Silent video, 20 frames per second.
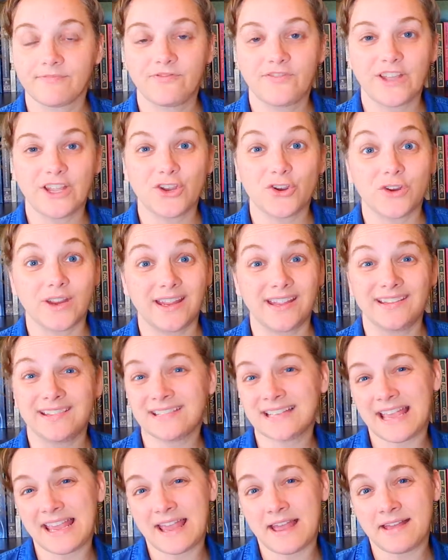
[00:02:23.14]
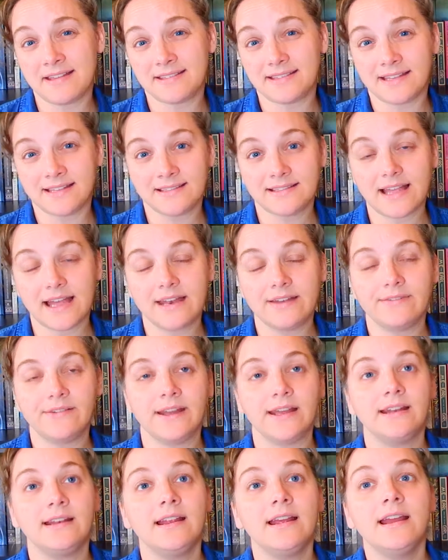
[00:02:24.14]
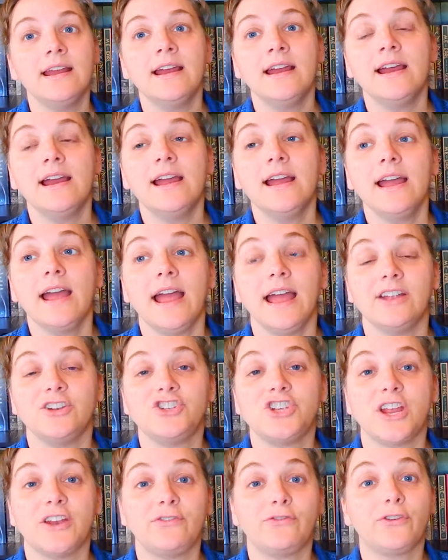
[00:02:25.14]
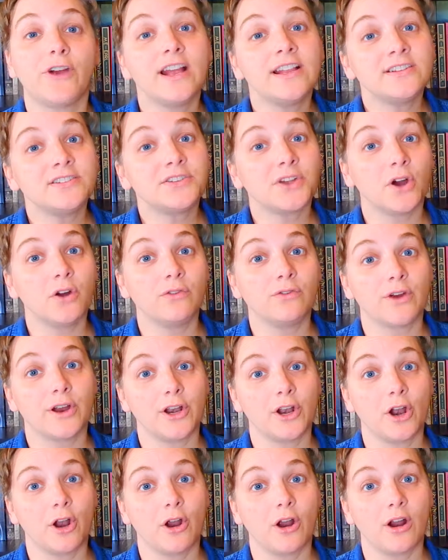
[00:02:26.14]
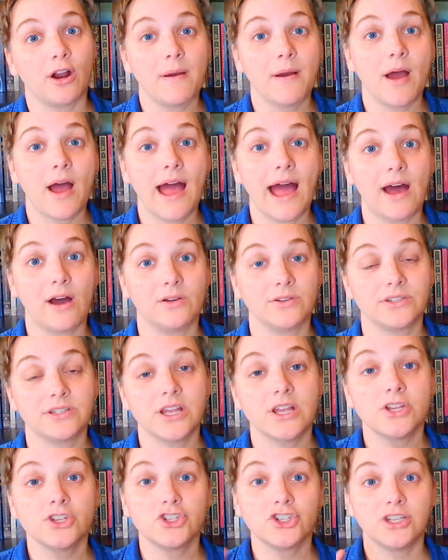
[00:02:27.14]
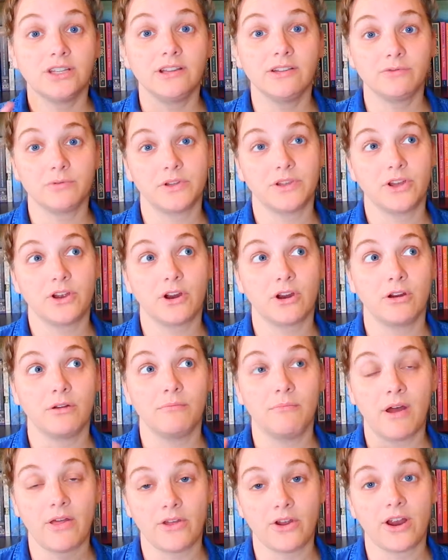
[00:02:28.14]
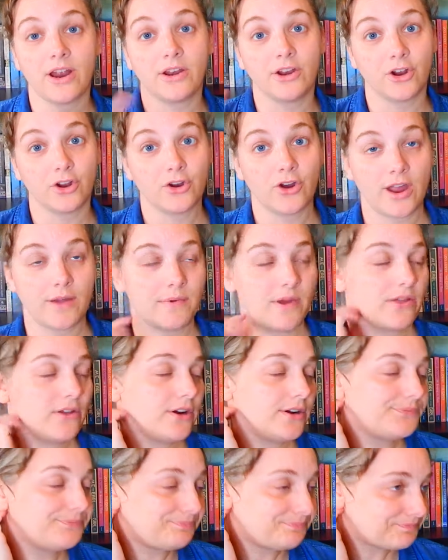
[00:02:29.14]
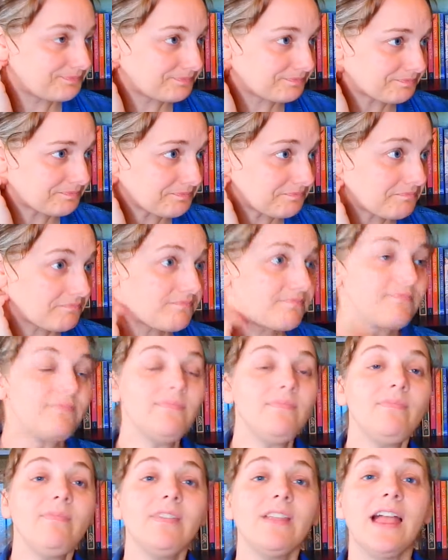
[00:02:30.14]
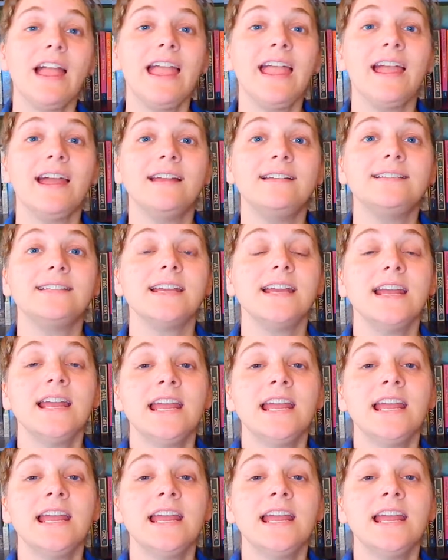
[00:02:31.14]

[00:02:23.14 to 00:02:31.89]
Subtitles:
figurines, I guess, inside of it, and she had friends over at her house. She lived with her mother and her grandmother. And